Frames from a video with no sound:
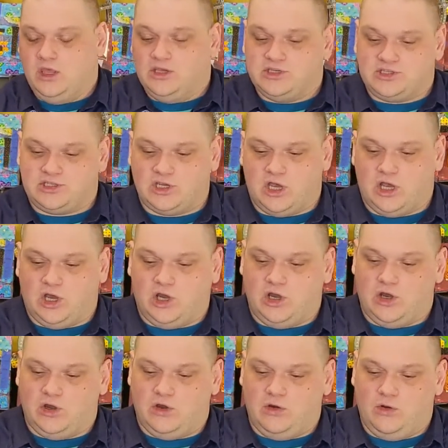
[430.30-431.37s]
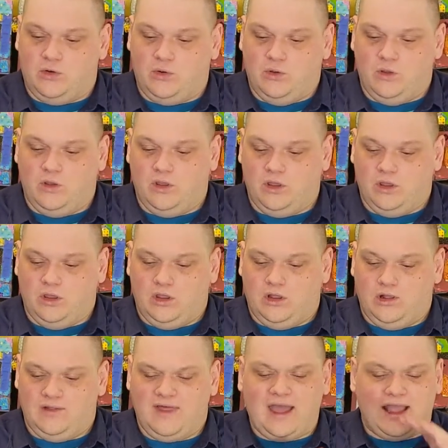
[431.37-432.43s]
So
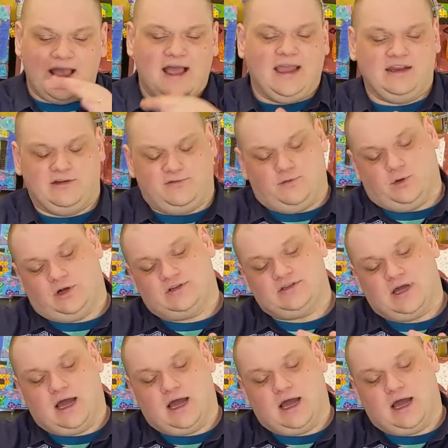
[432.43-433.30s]
that kind of worked.